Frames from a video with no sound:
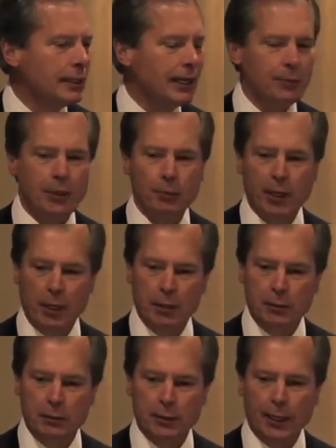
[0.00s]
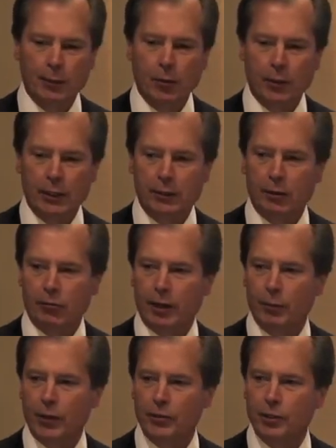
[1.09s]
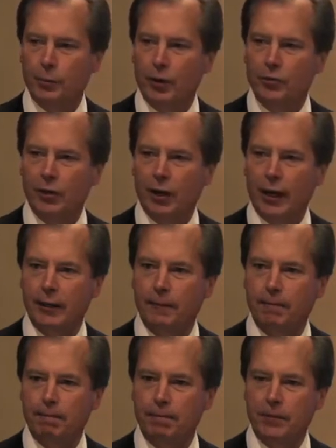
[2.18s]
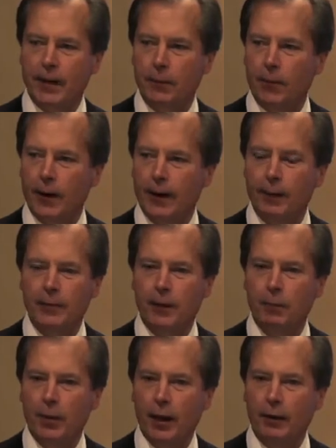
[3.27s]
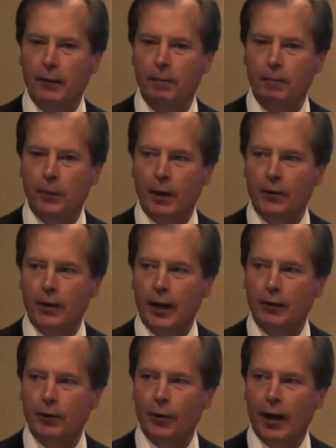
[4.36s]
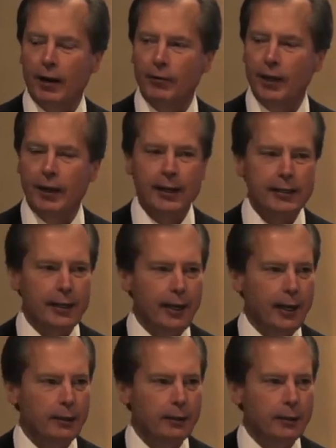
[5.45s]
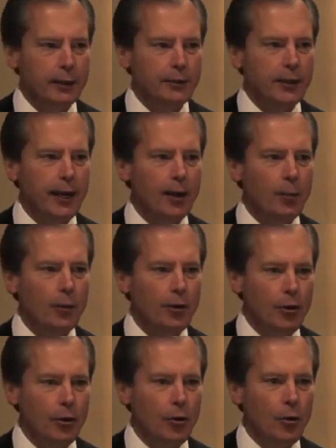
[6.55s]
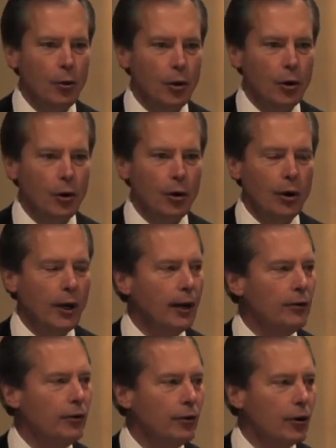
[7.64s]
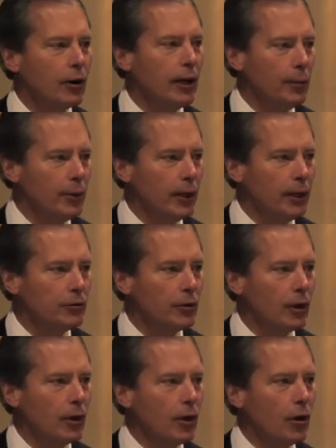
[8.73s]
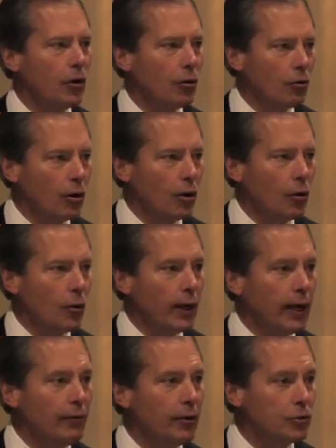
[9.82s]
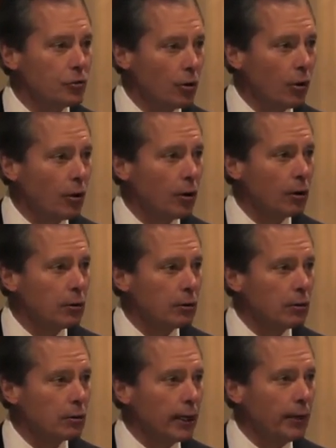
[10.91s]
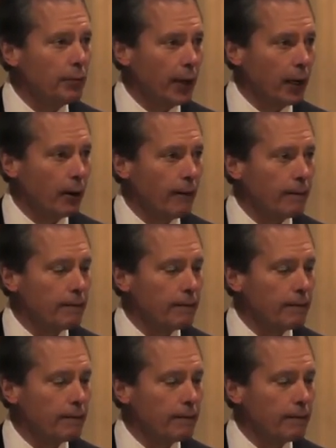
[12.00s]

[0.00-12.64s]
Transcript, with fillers: I'm committed. I'm the only career business person elected statewide. I'm committed to do everything I can to help you and your companies grow even stronger and bigger.